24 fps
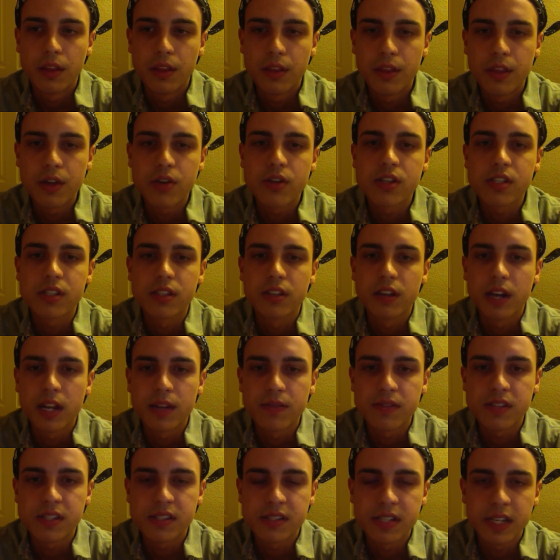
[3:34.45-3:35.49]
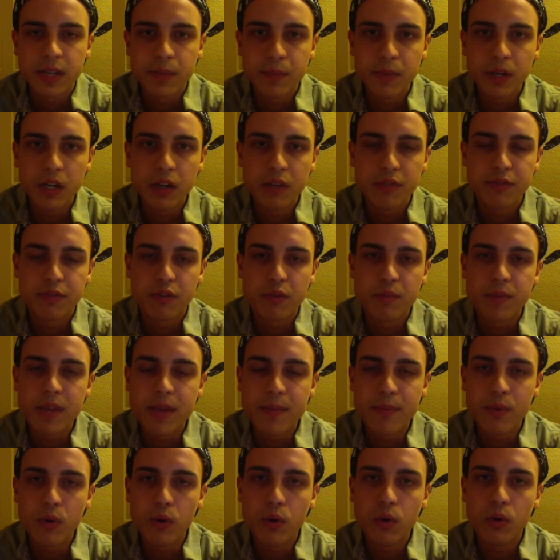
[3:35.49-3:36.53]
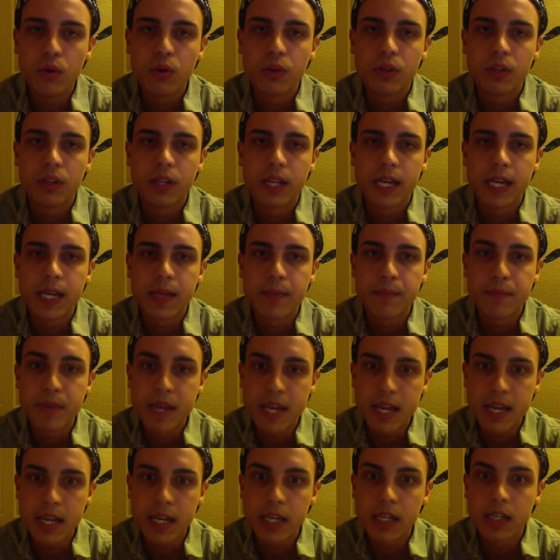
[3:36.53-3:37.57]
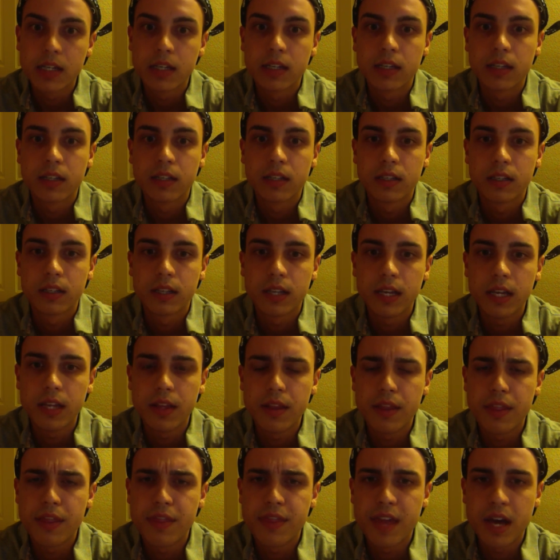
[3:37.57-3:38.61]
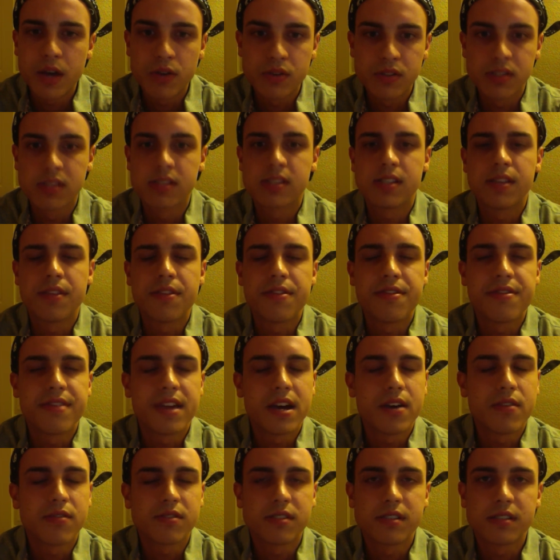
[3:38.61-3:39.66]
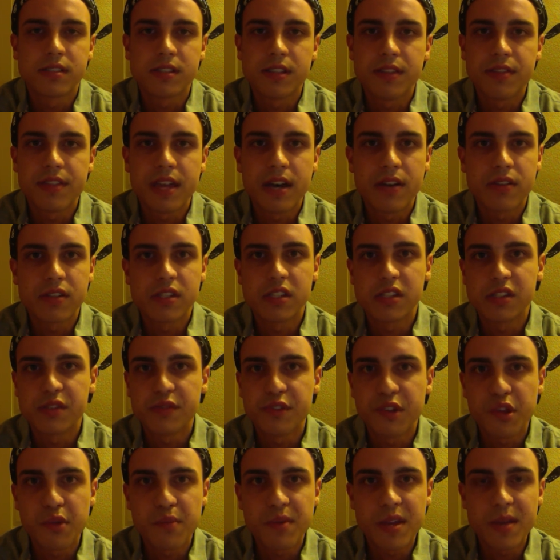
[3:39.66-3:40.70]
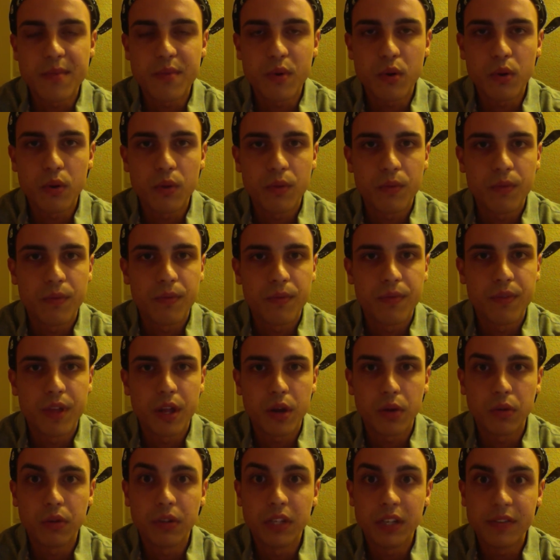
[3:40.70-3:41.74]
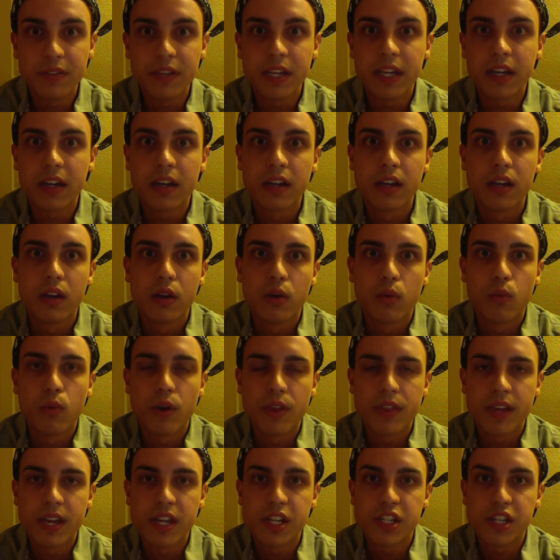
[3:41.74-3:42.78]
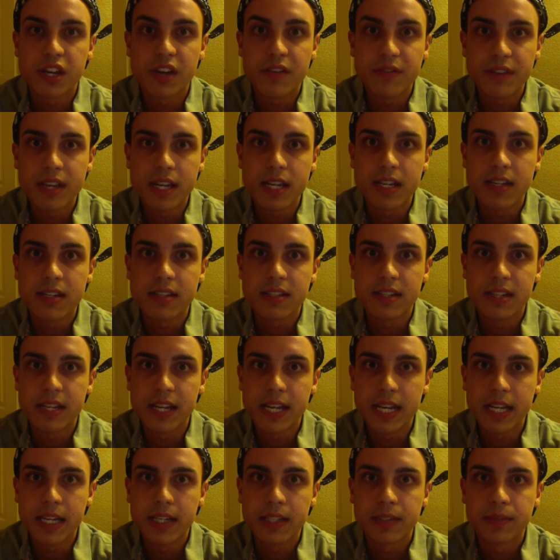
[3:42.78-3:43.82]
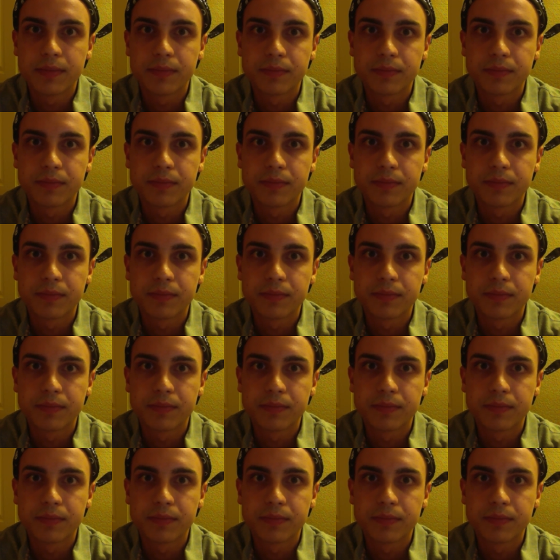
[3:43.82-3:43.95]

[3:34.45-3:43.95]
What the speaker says: there is a lot of stigma for people like me and thousands and thousands and thousands of other people that are living with HIV today.